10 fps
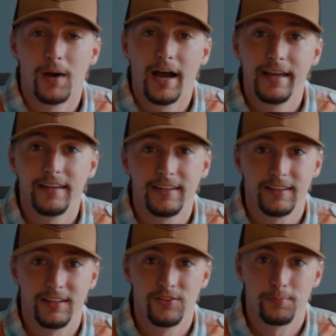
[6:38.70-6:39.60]
my
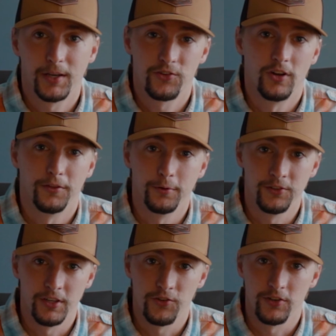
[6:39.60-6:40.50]
inspection
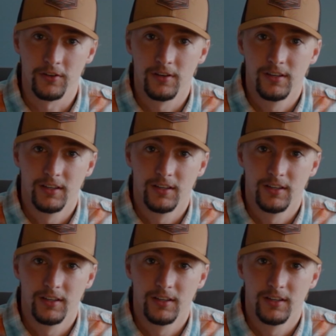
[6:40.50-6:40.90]
authorization.